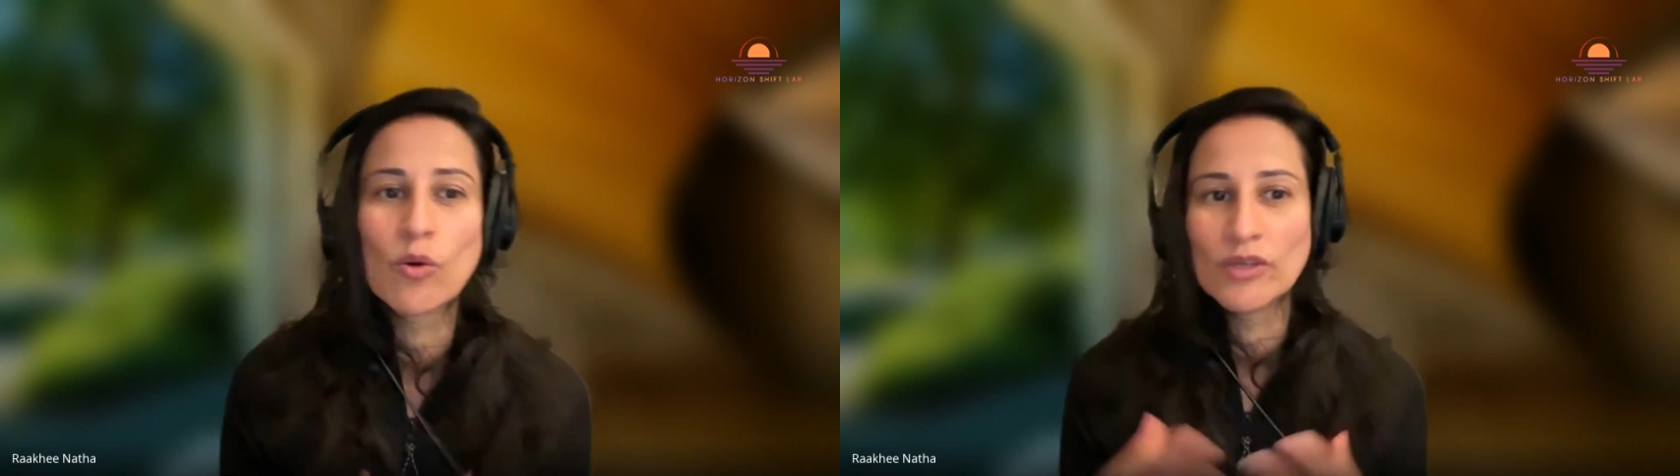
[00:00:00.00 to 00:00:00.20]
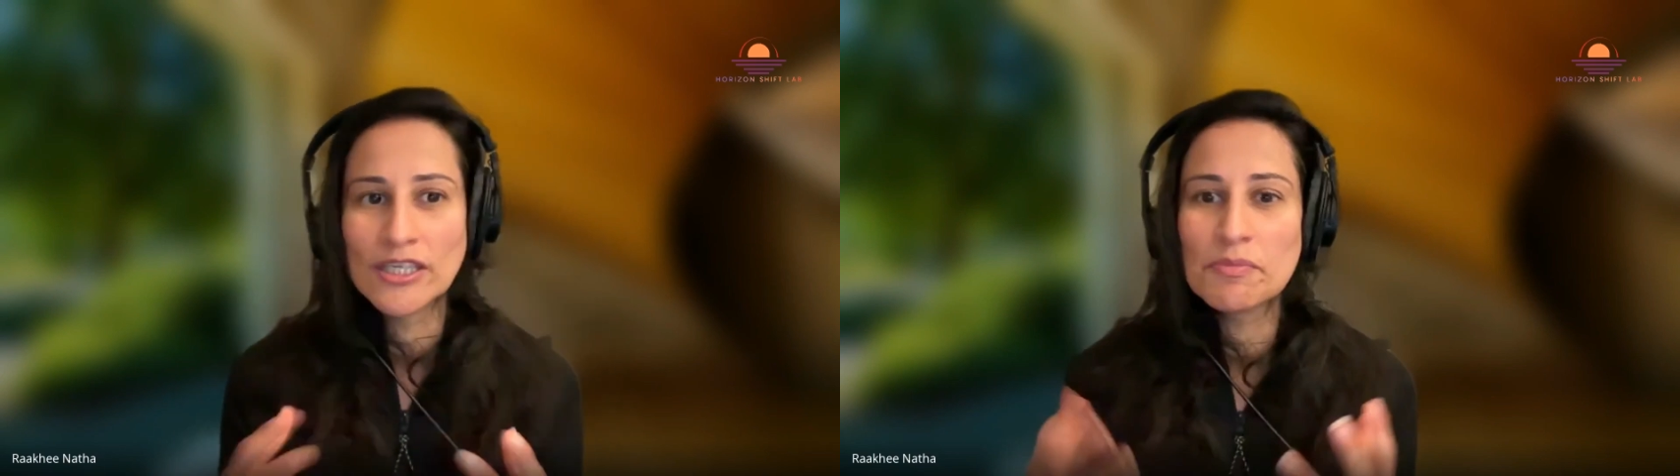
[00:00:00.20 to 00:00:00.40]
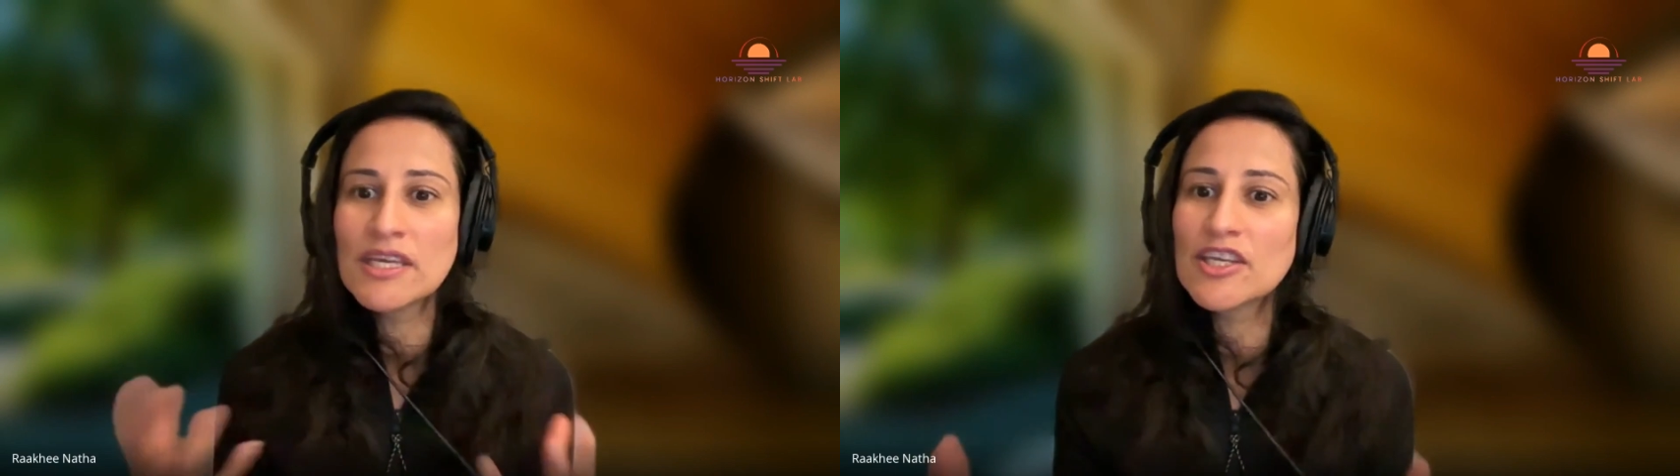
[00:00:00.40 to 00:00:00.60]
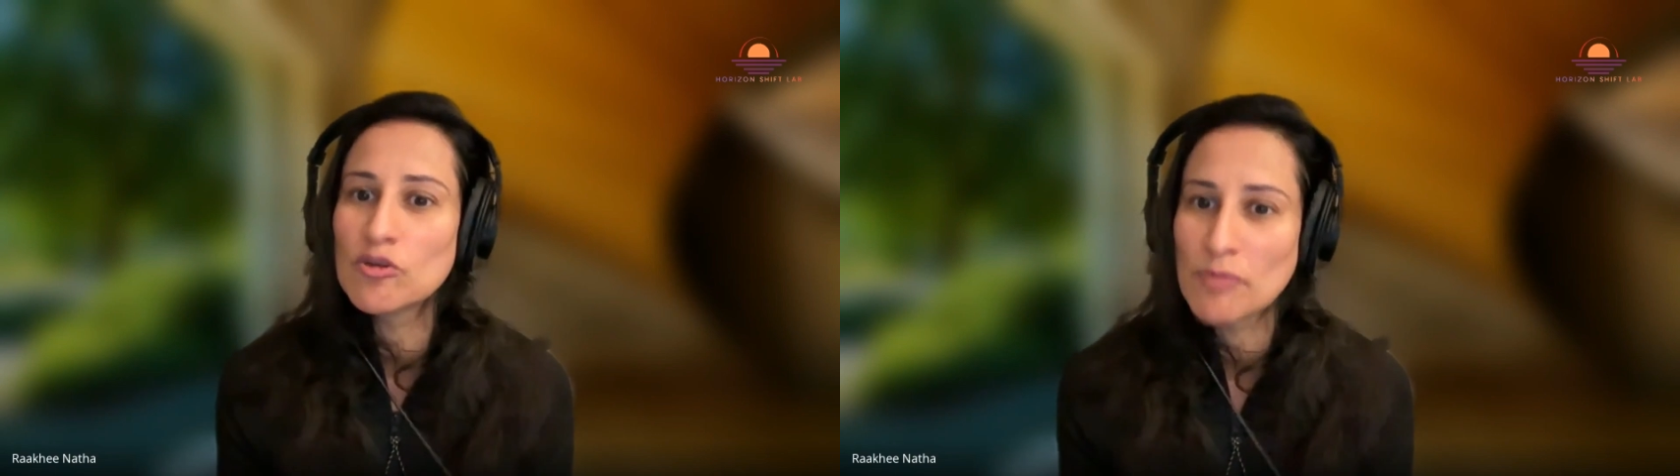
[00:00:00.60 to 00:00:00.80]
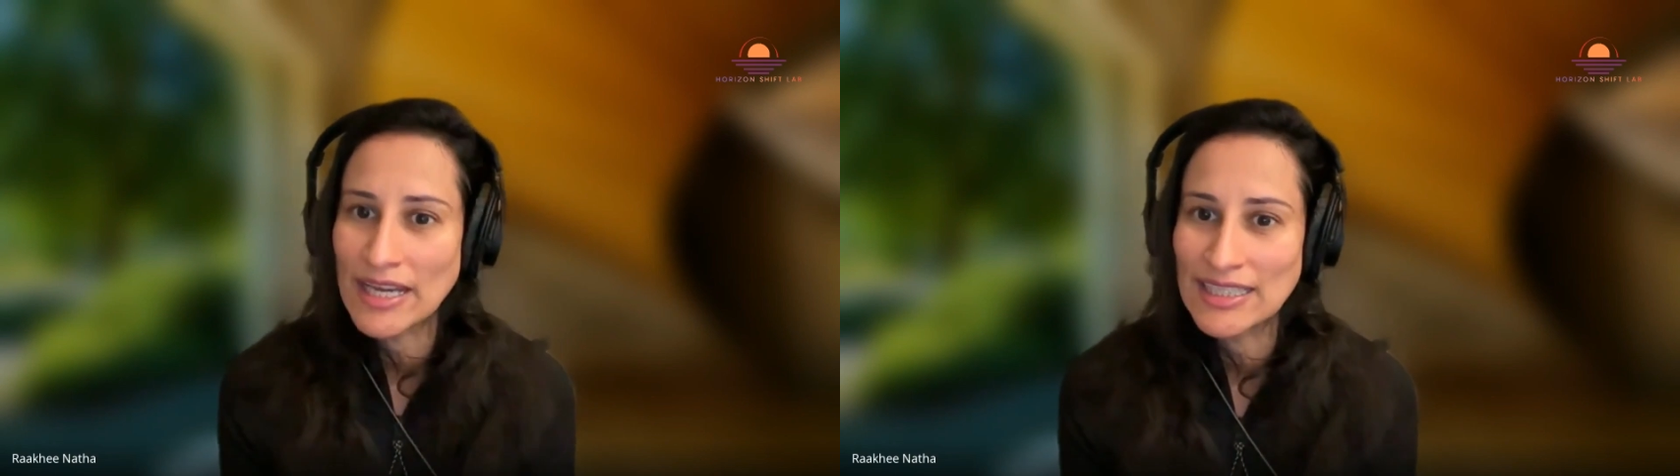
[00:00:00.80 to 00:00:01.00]
call it peak
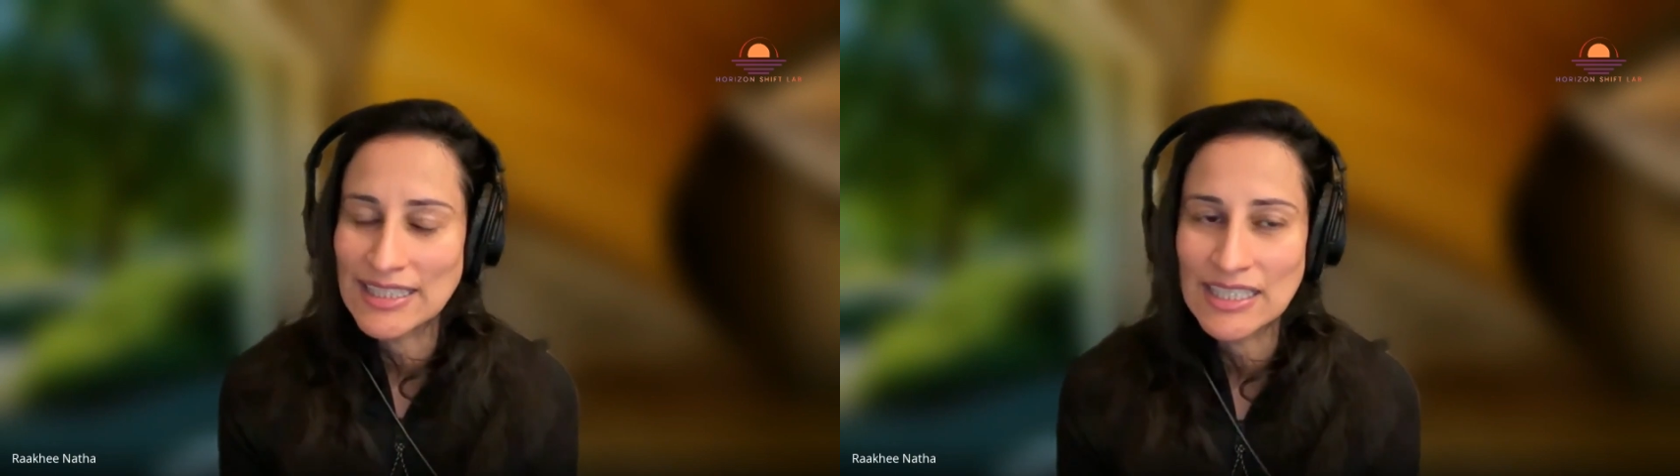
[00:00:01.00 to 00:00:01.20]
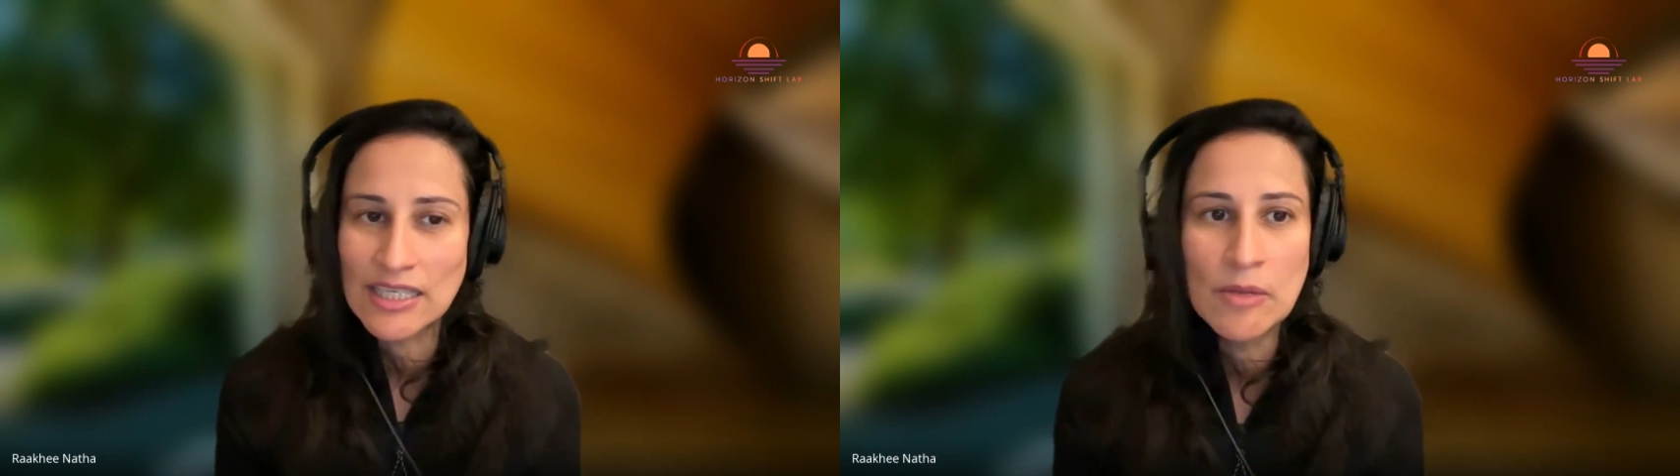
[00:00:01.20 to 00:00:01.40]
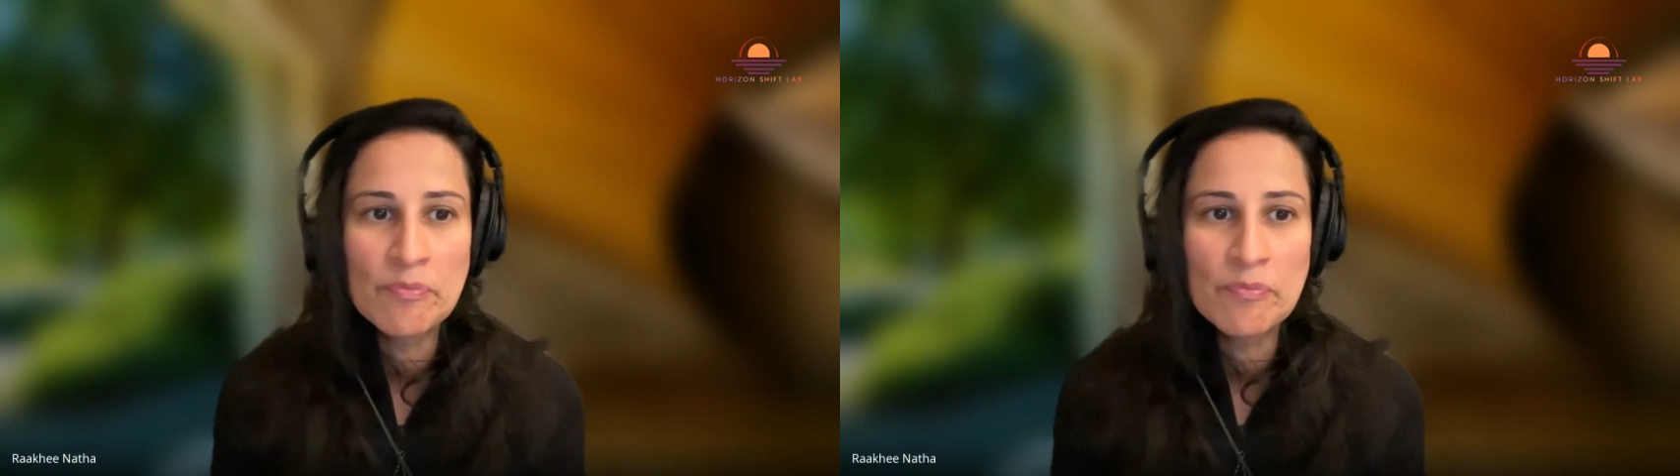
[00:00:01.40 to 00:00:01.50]
humanity.